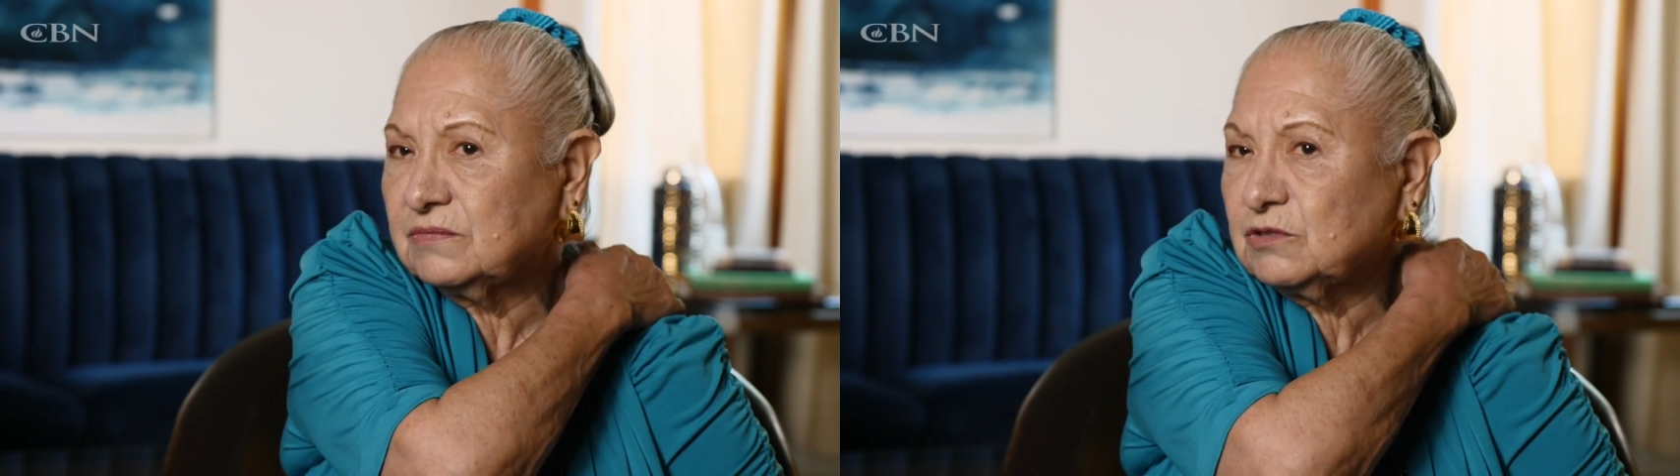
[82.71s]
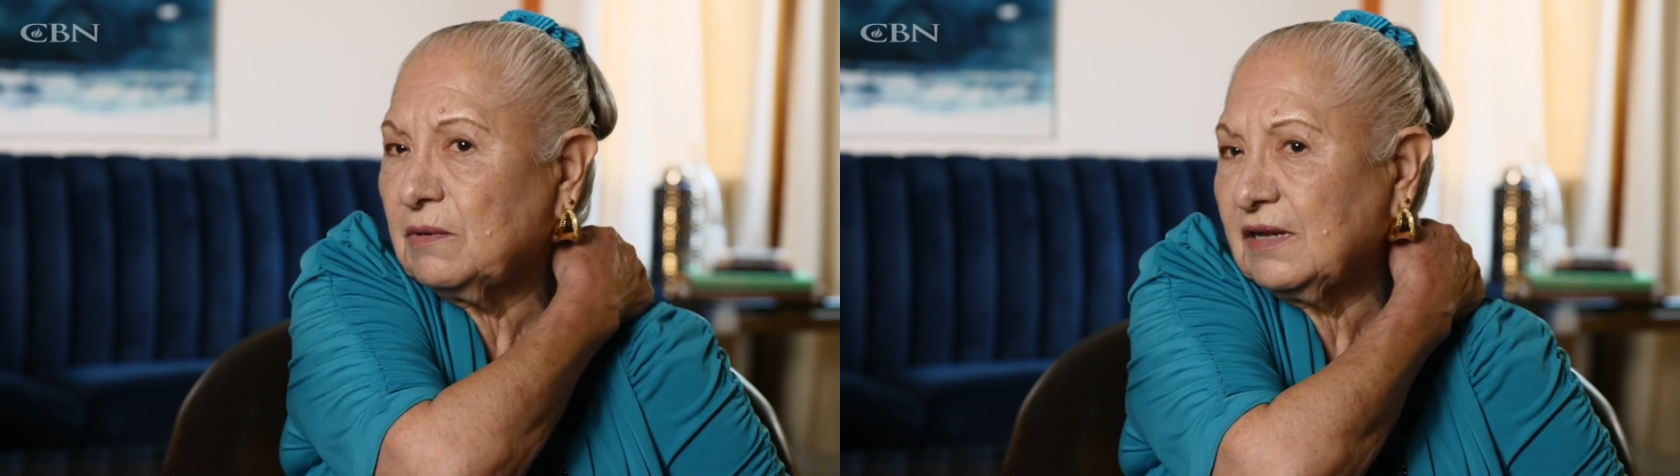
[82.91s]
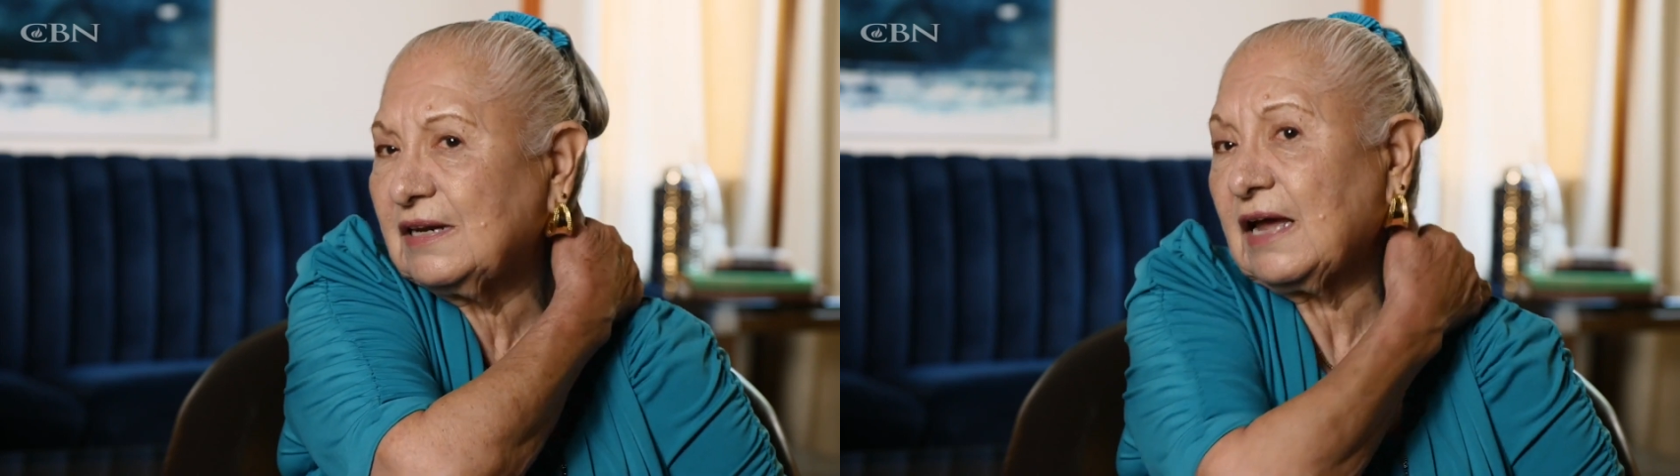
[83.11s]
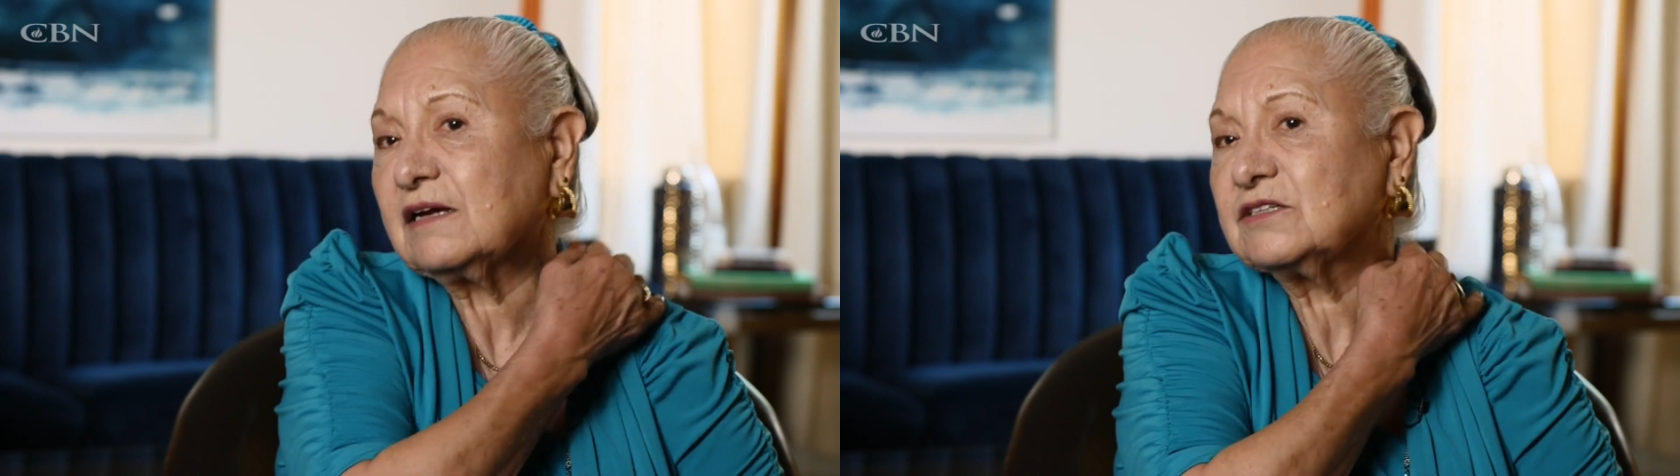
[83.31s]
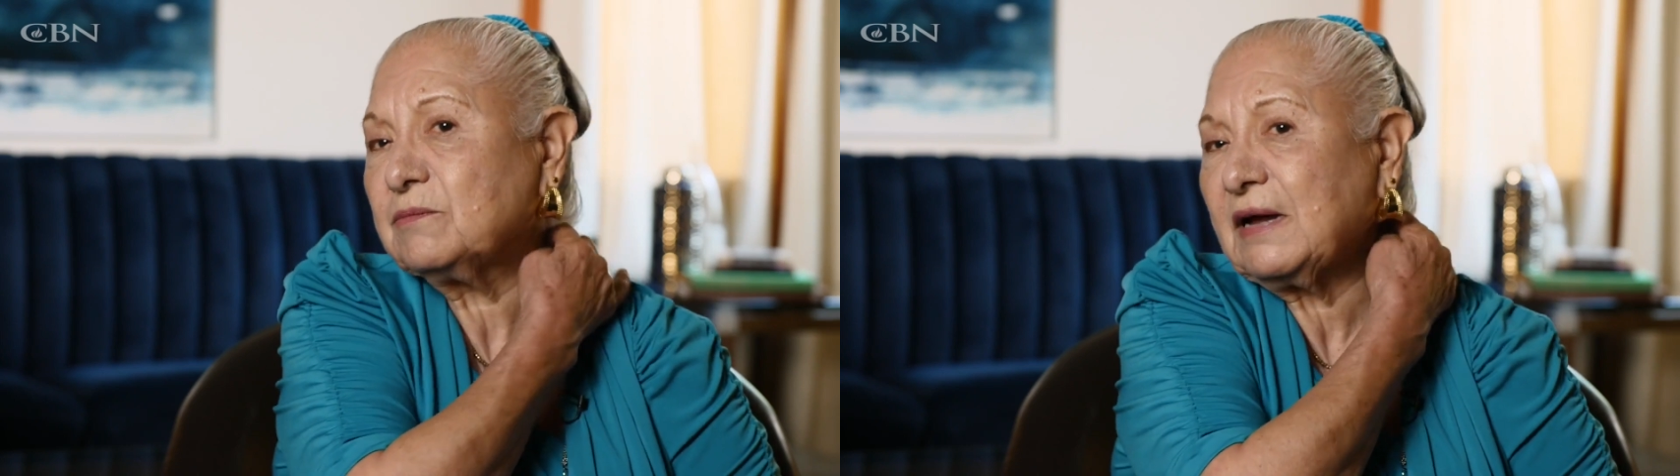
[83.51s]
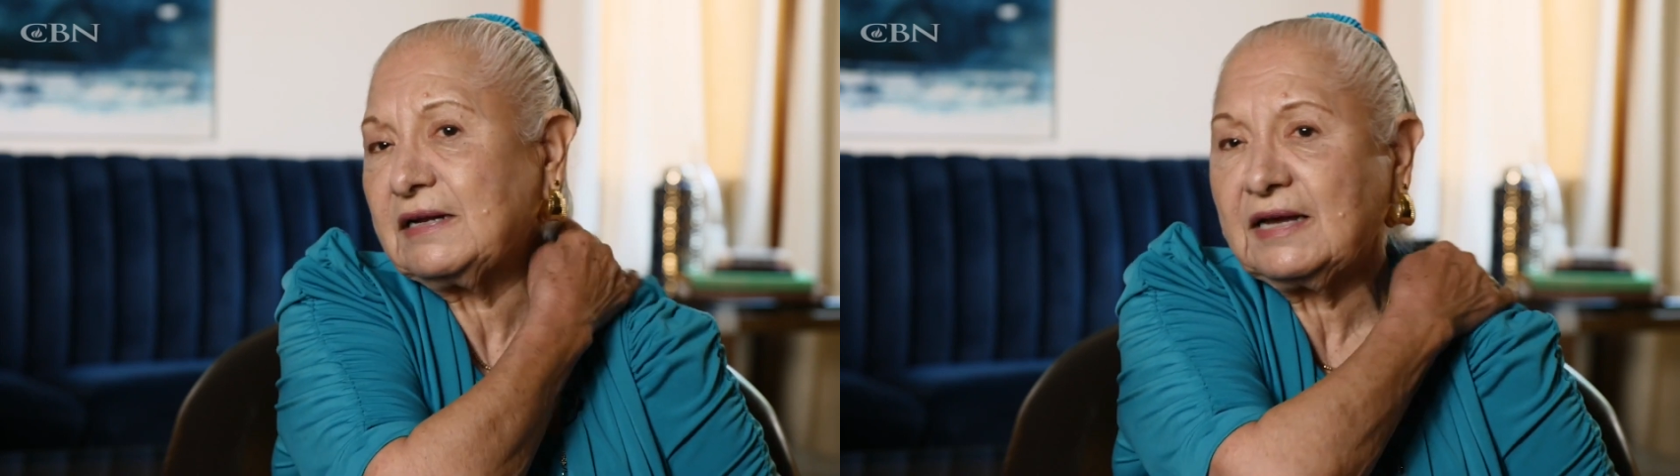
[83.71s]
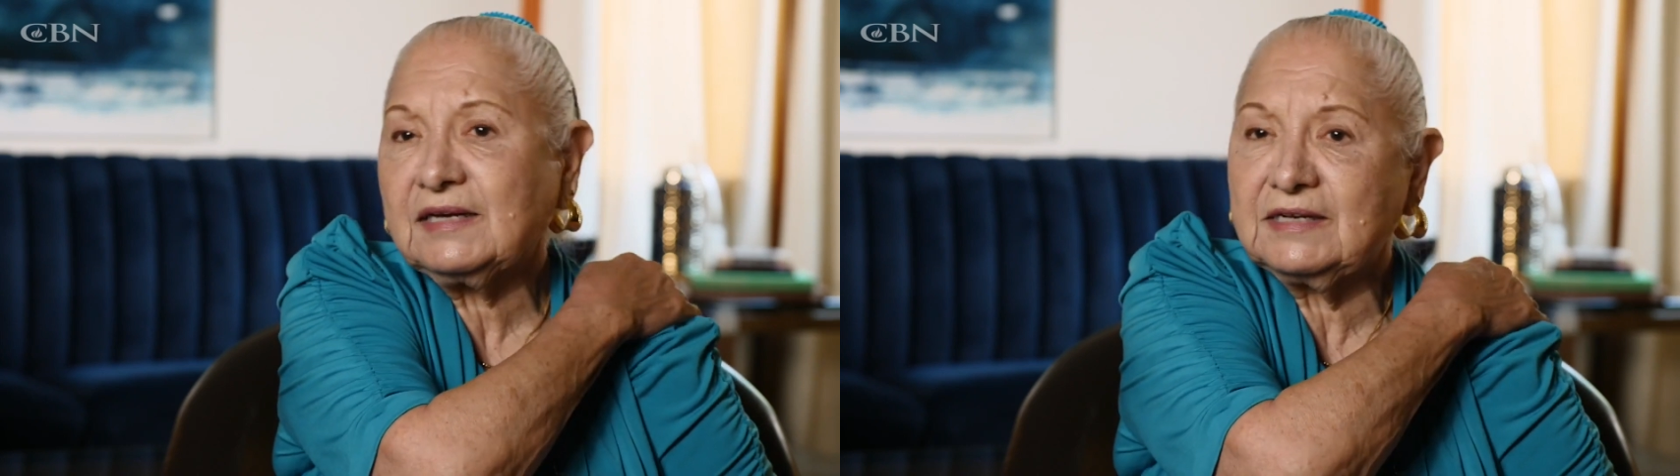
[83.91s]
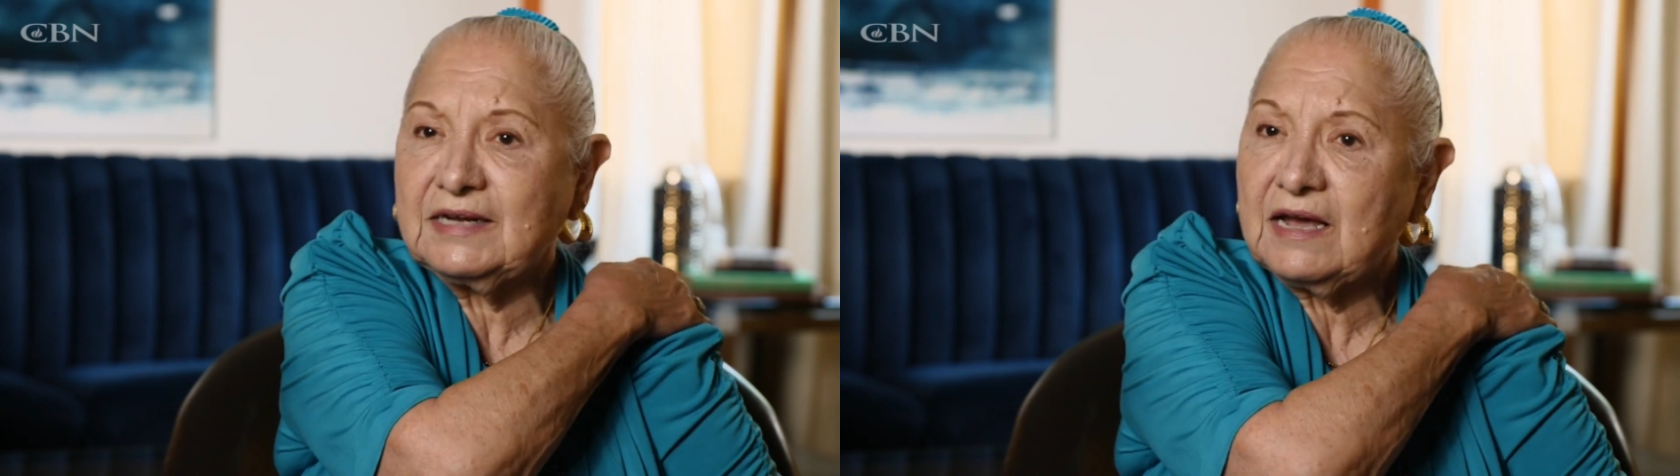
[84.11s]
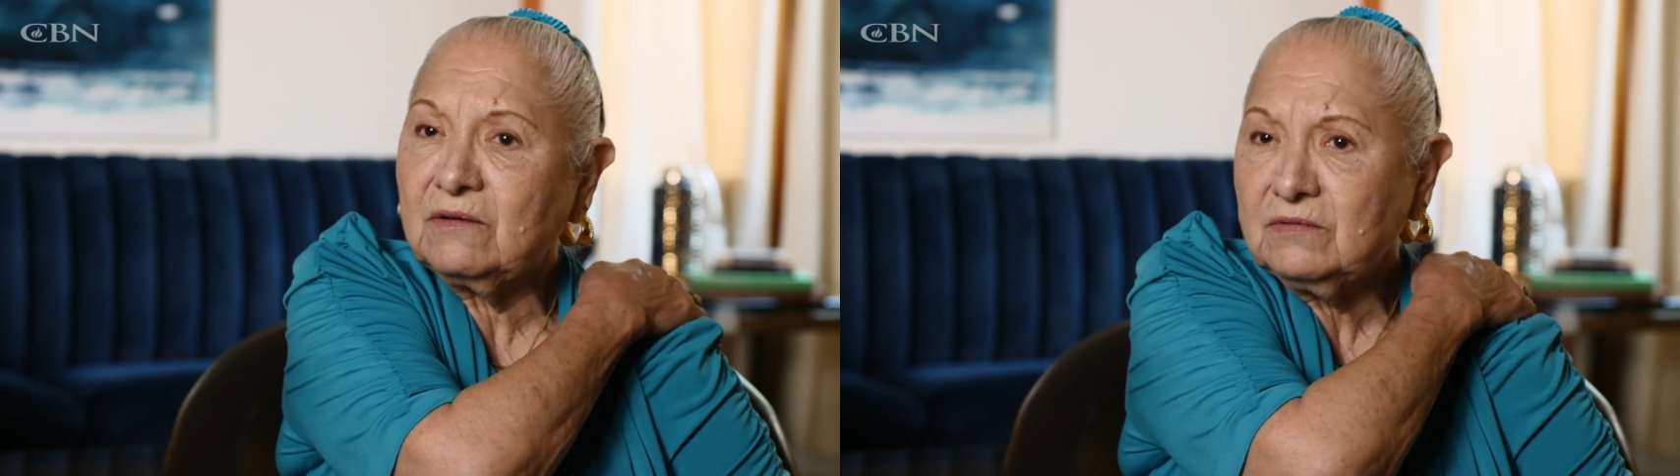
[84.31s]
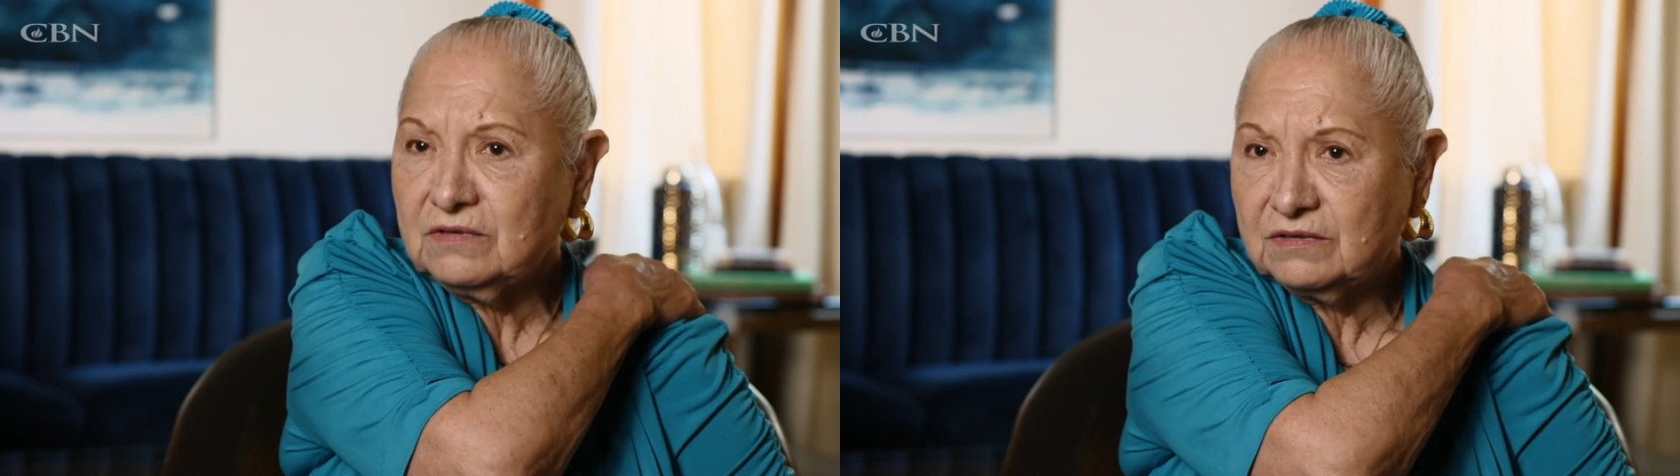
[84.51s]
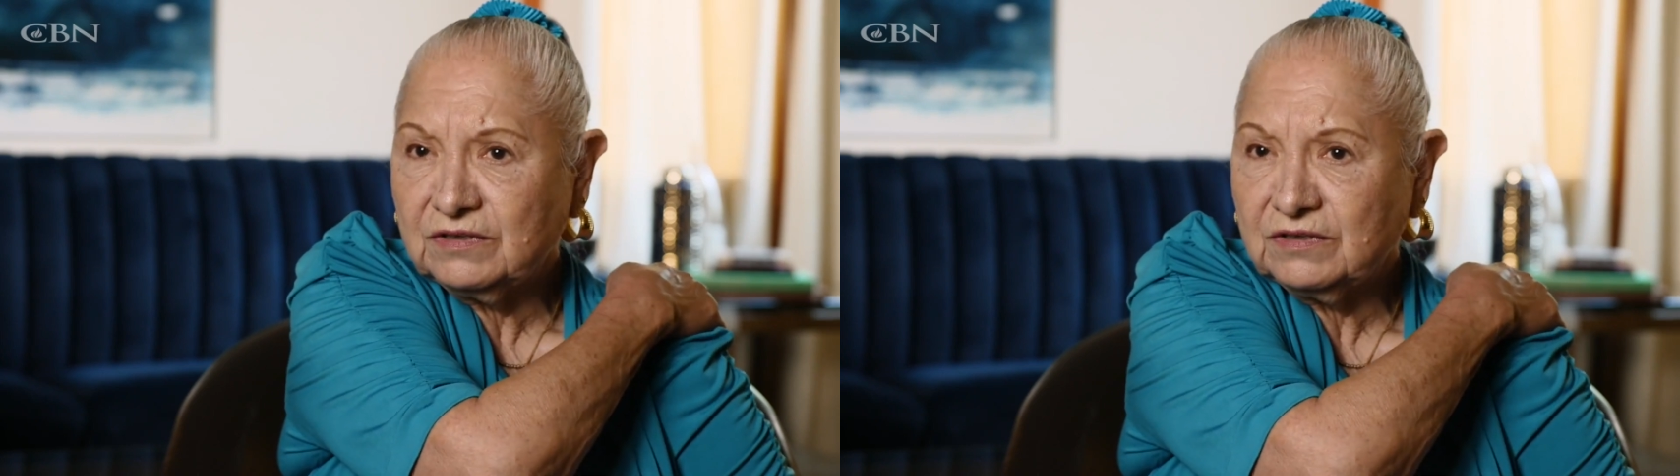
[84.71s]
to my, like to my neck and down,